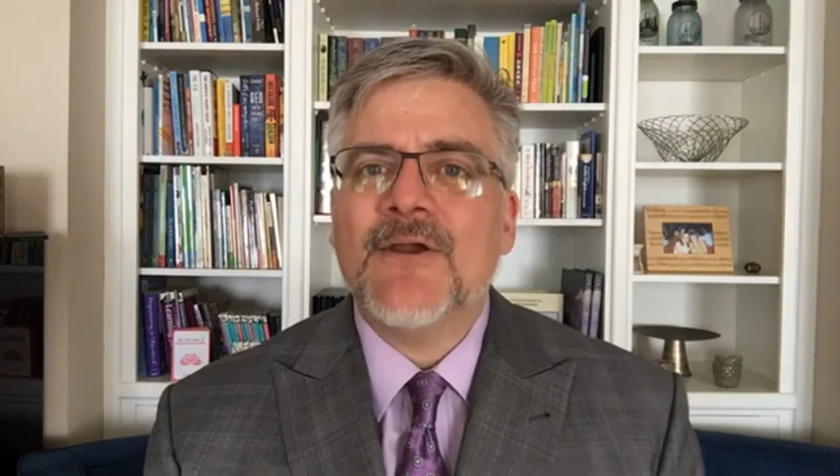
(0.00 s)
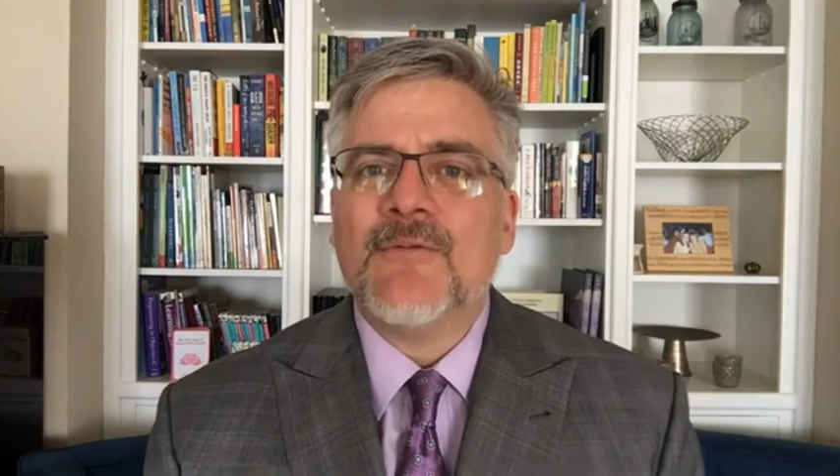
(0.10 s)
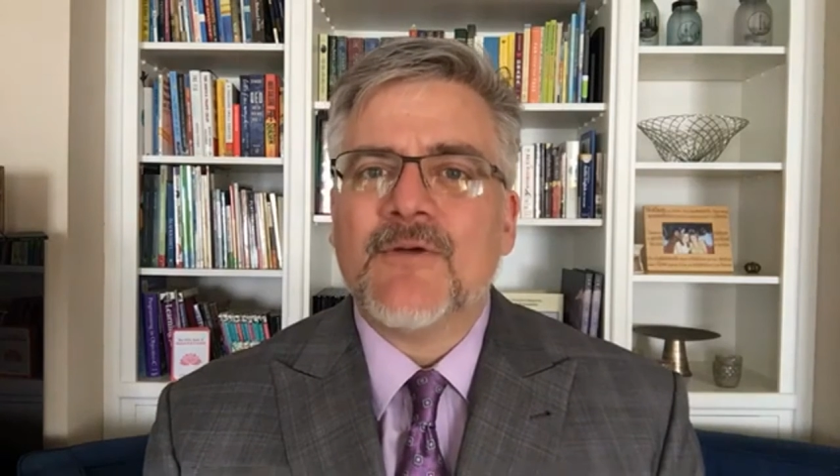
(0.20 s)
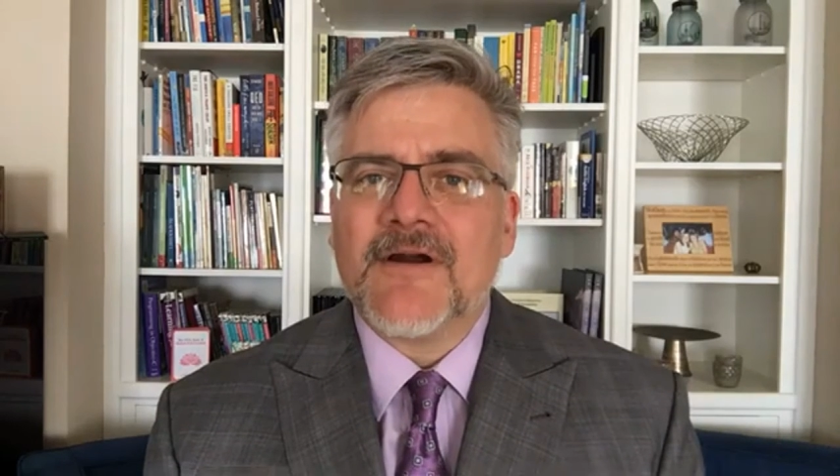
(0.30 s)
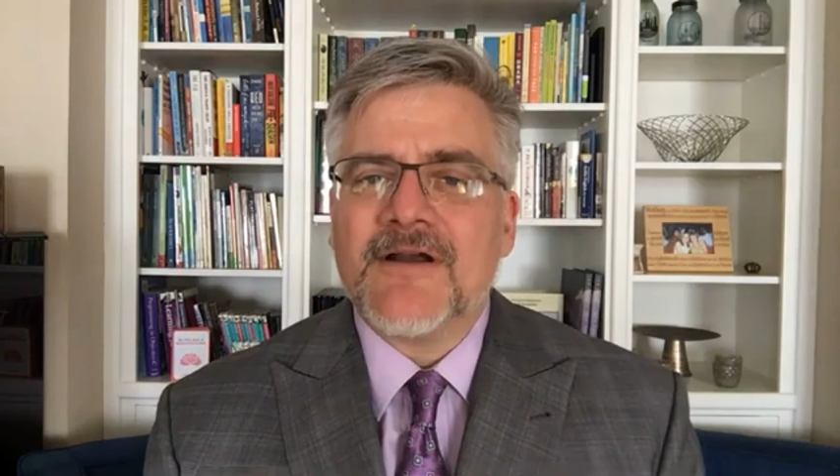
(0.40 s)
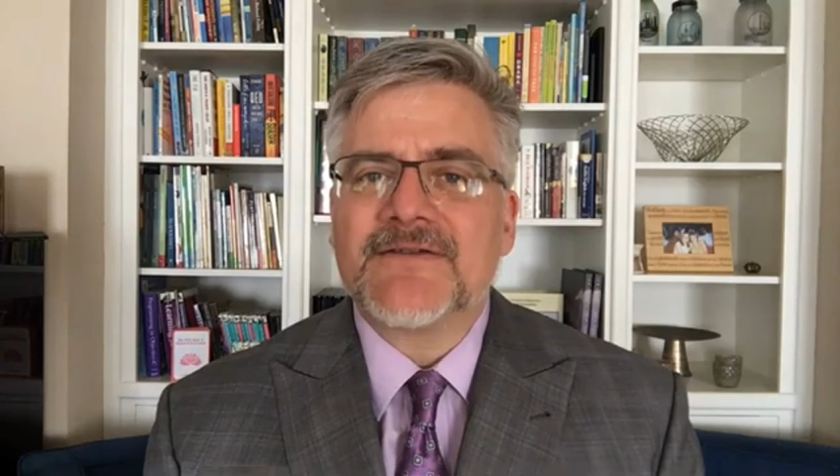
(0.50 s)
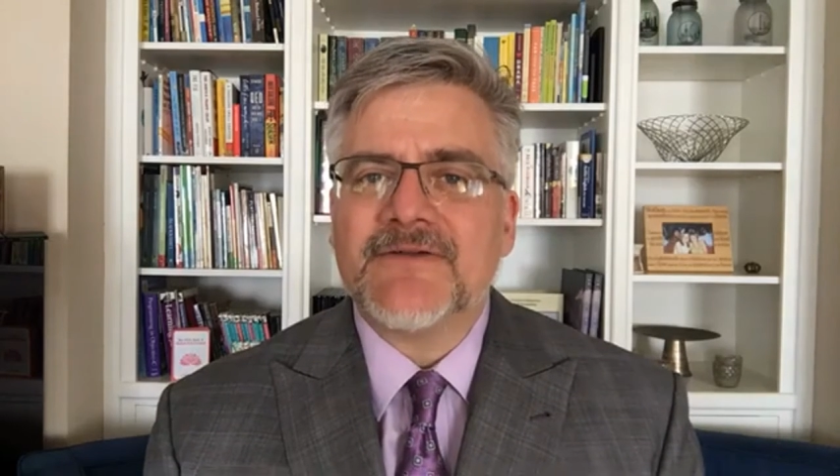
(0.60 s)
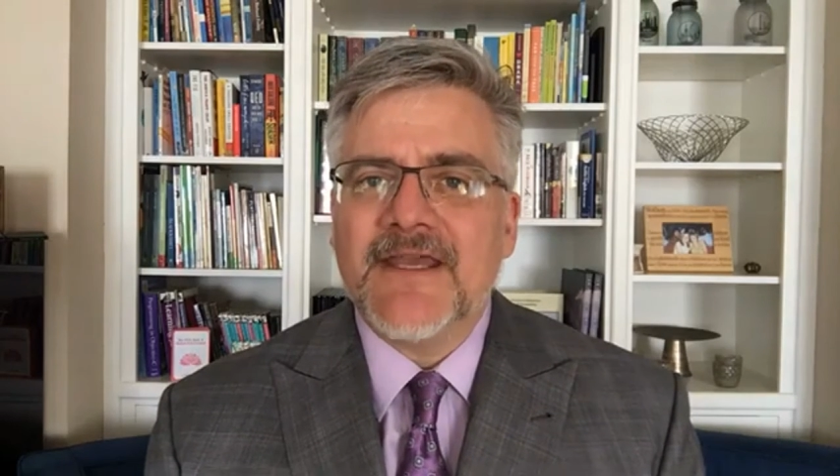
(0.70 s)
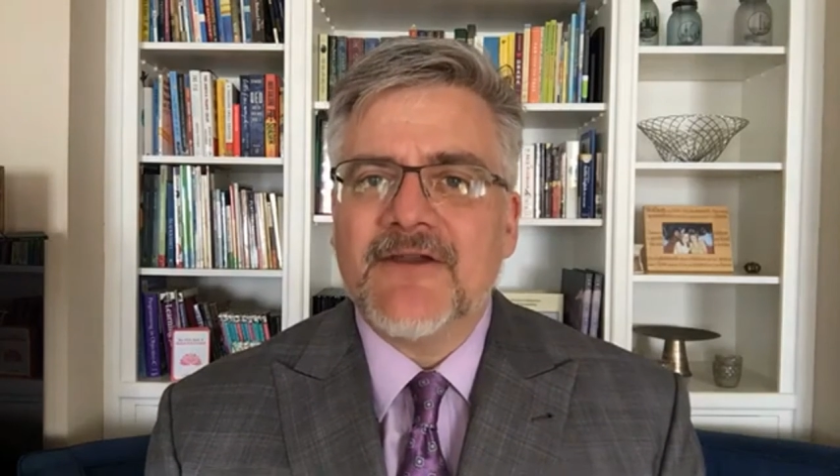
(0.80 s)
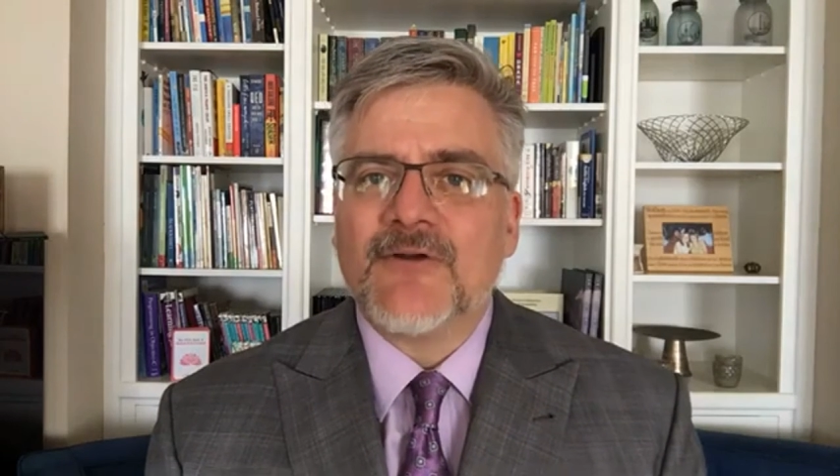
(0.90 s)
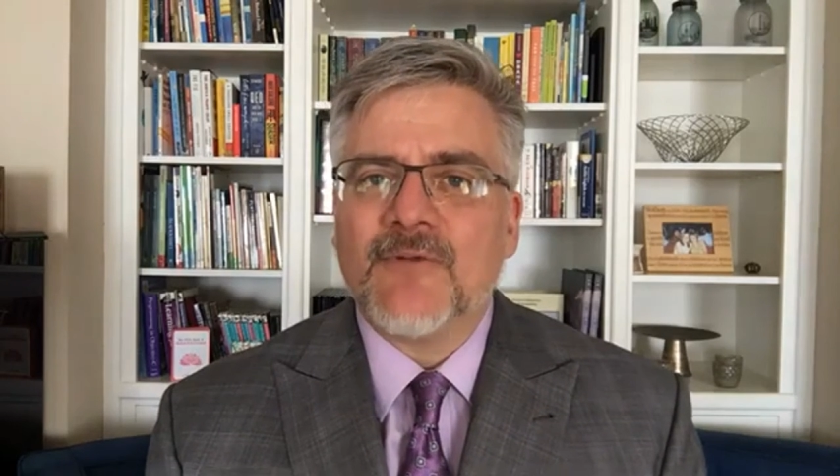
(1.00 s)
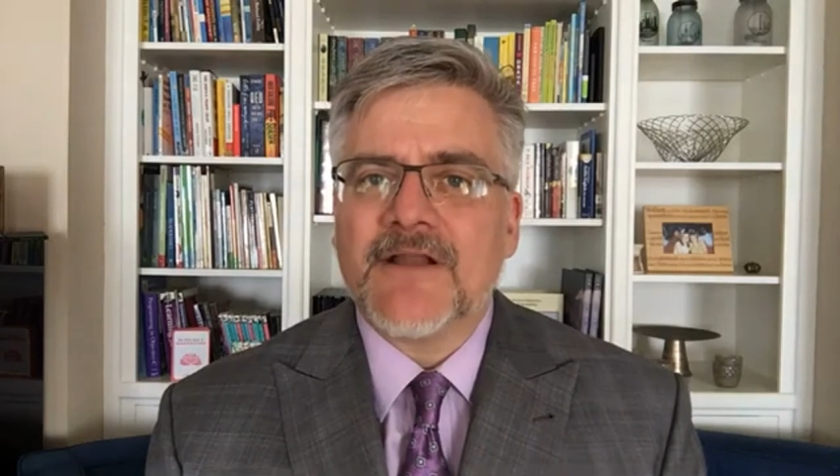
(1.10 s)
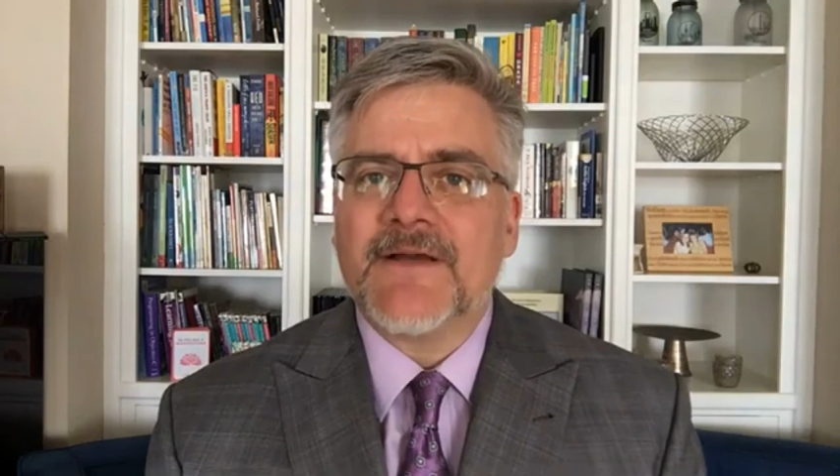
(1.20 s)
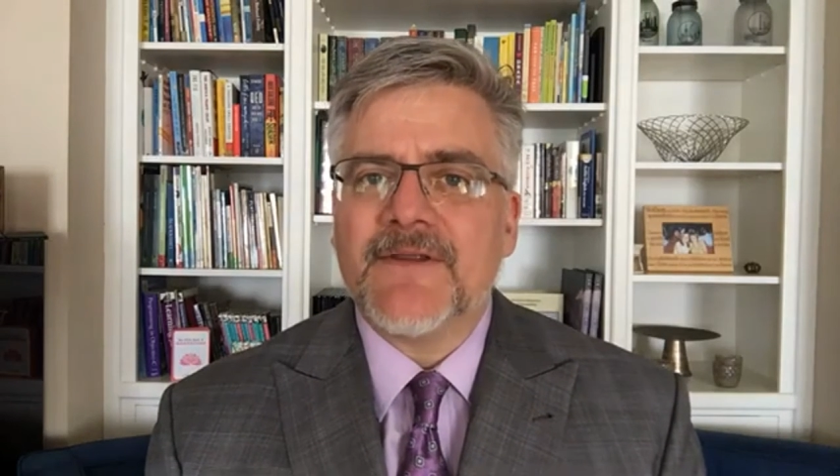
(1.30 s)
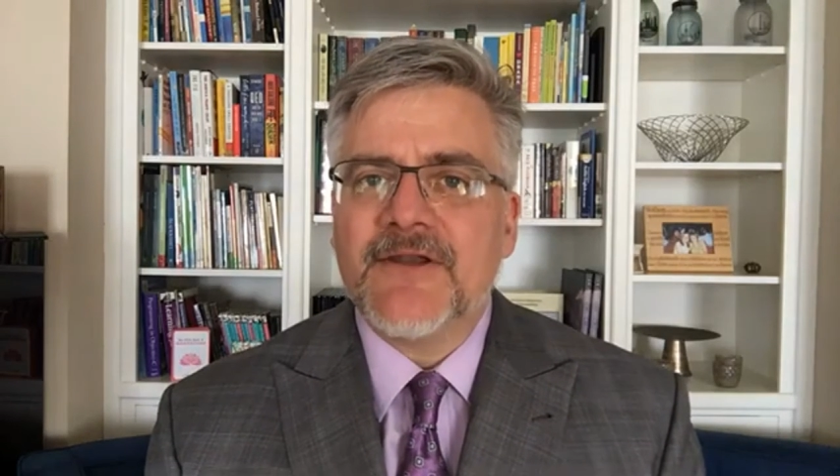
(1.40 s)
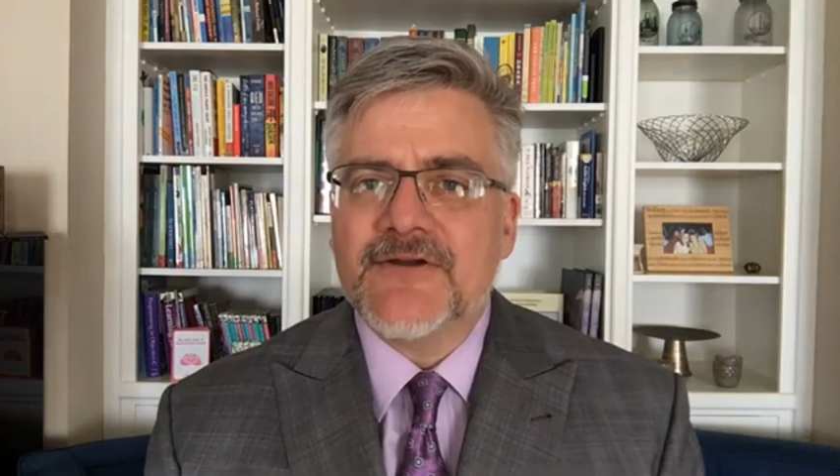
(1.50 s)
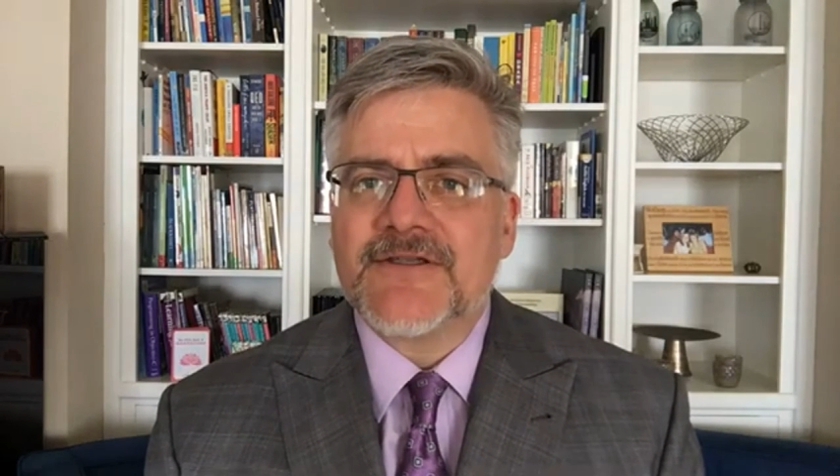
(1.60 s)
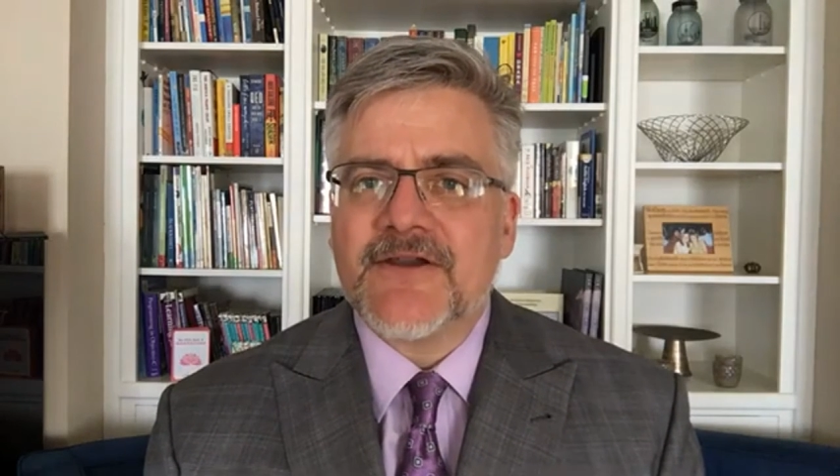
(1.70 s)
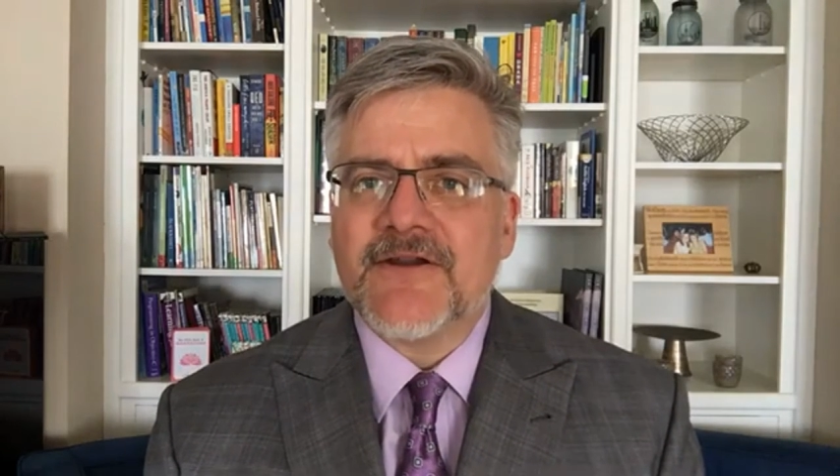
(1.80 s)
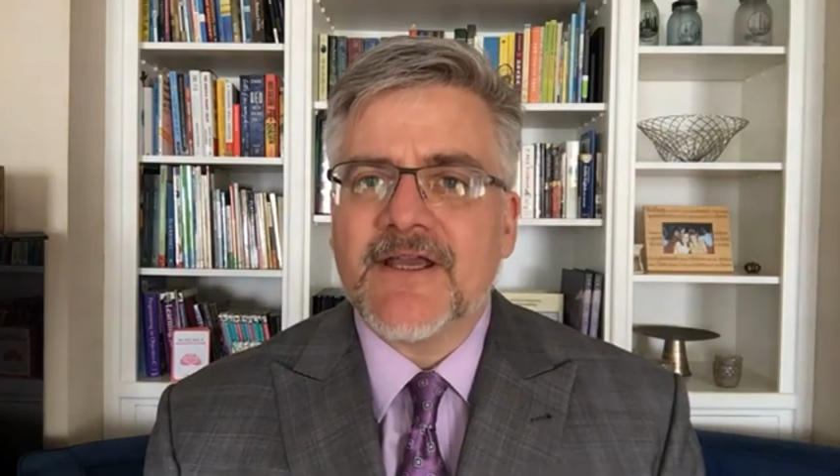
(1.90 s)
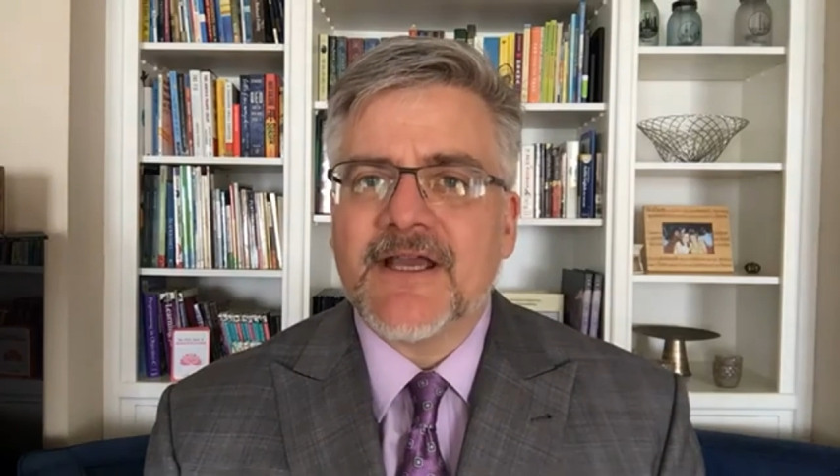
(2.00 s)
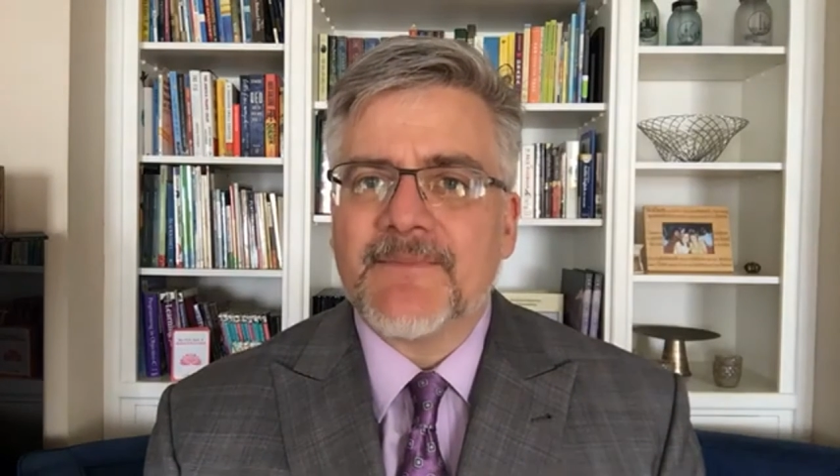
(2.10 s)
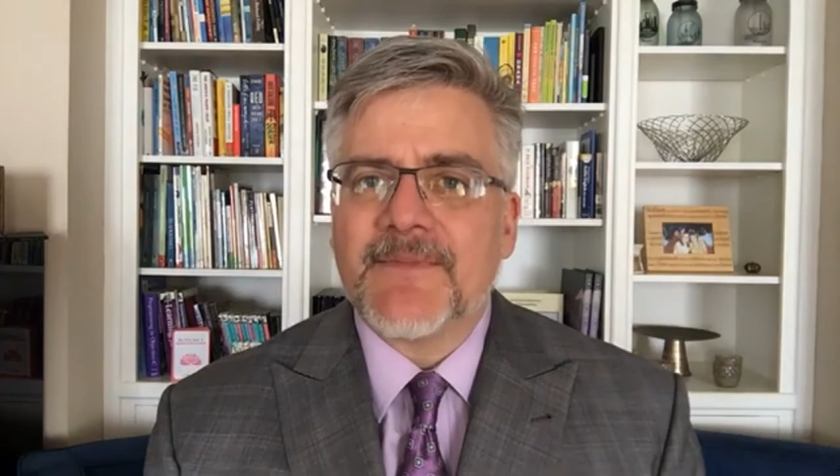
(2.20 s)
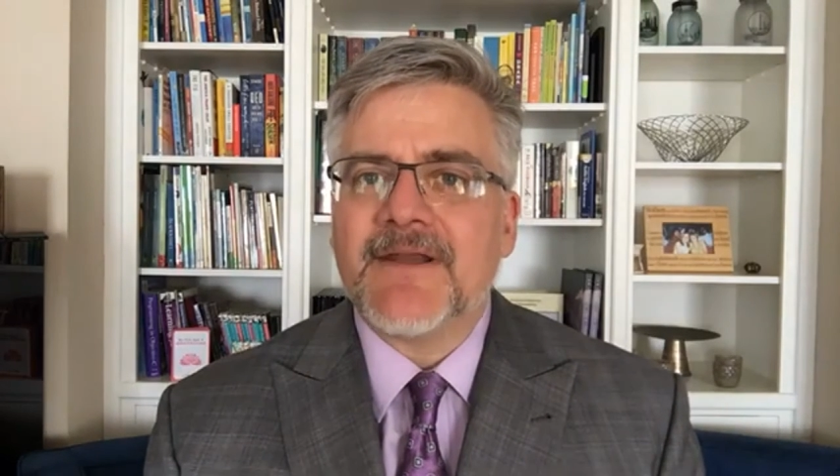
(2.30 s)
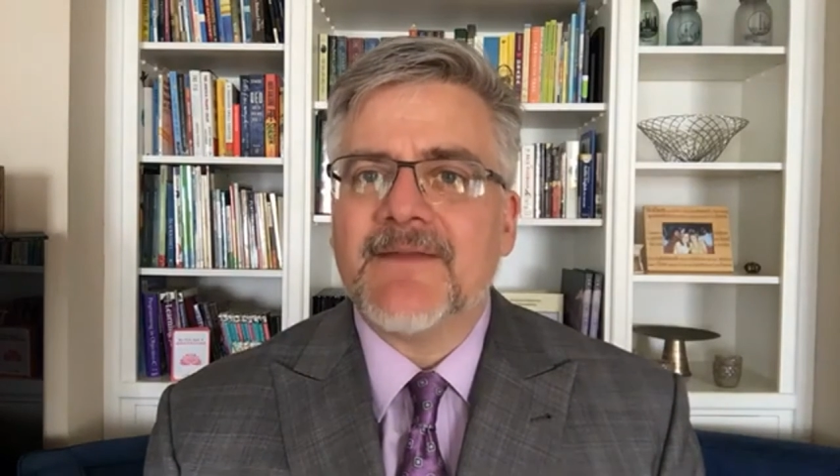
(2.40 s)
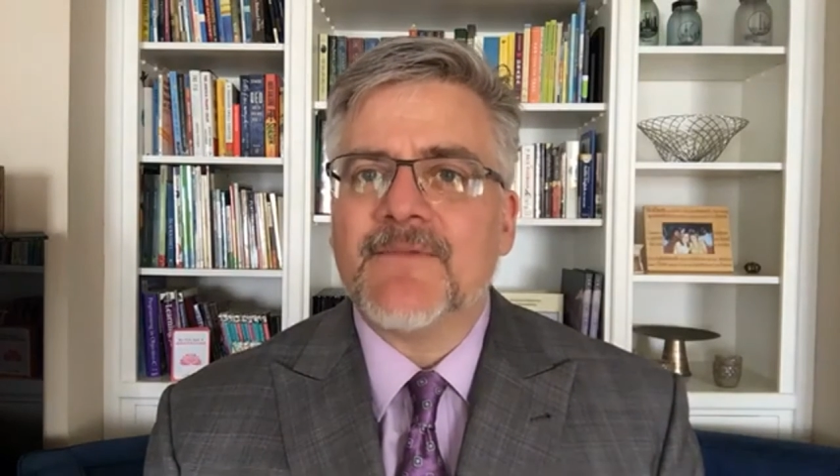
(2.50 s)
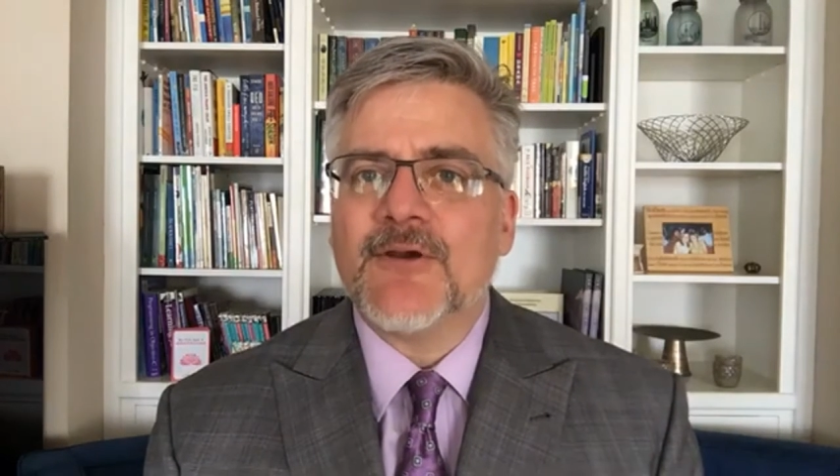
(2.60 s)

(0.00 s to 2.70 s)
we're also eager to welcome the new security company